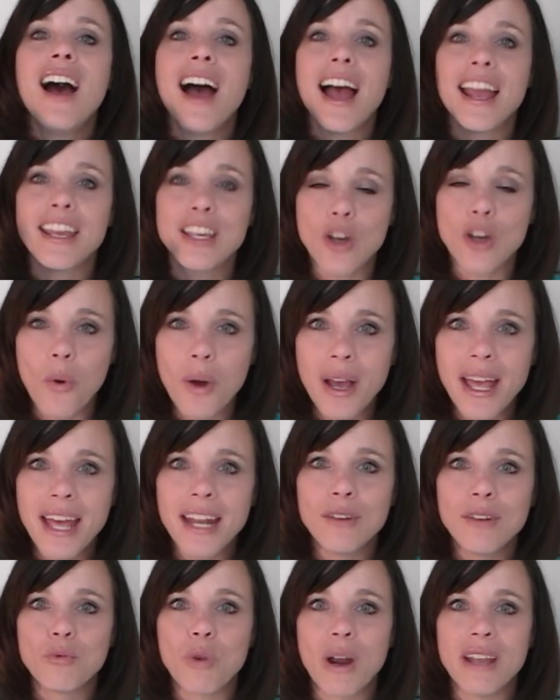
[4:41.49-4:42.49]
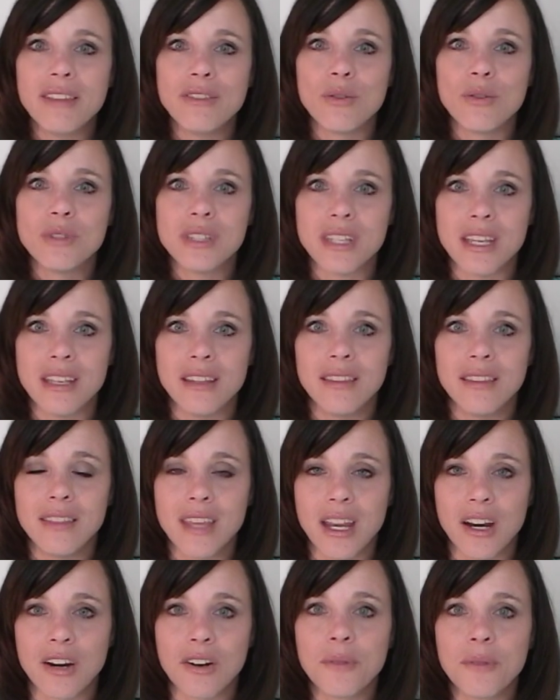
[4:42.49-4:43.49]
I go ahead and write those in
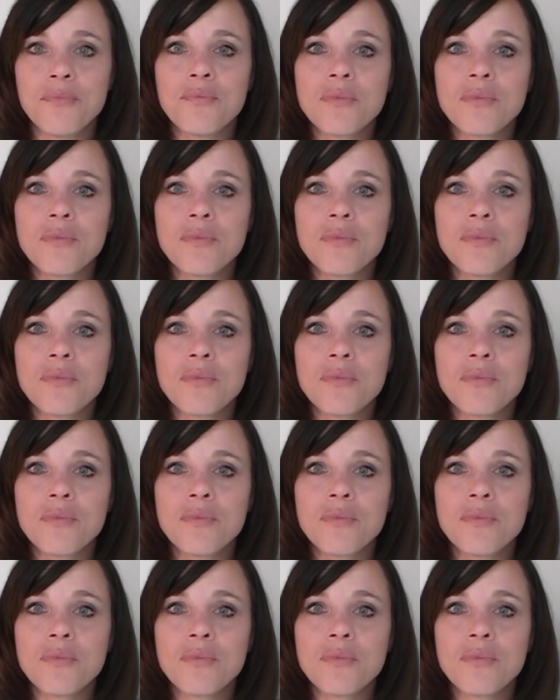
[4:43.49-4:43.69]
there.